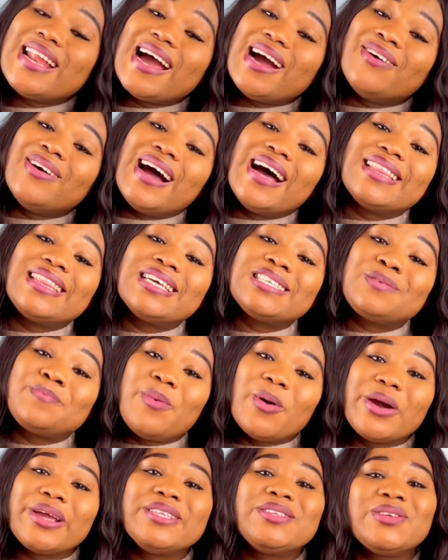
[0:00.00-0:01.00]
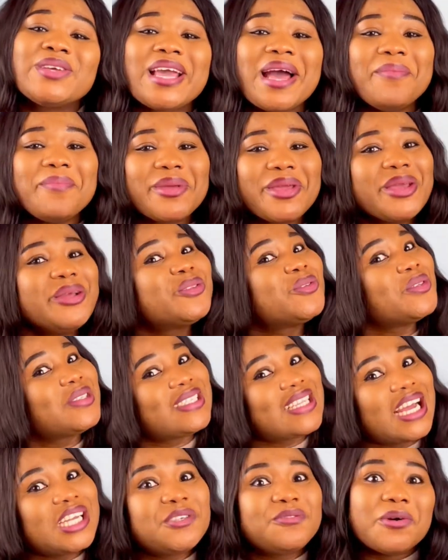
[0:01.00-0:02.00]
now at this point, you can begin to
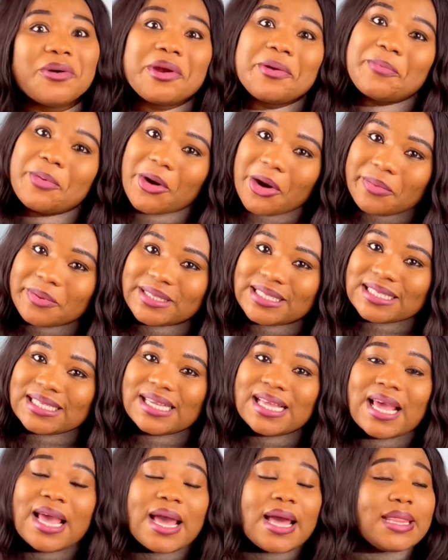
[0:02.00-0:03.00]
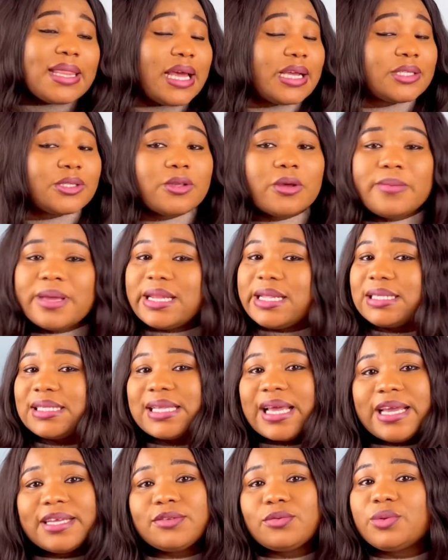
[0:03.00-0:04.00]
search for a property. There are so many
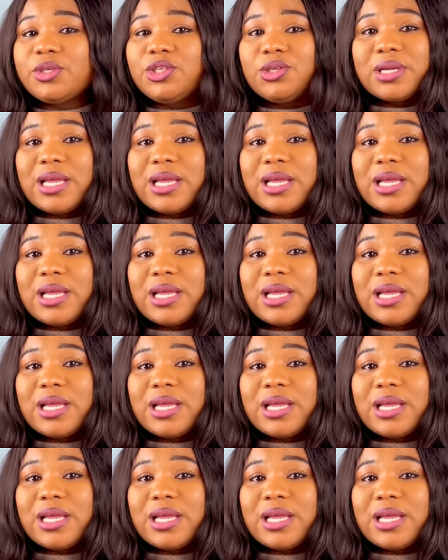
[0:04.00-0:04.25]
sites which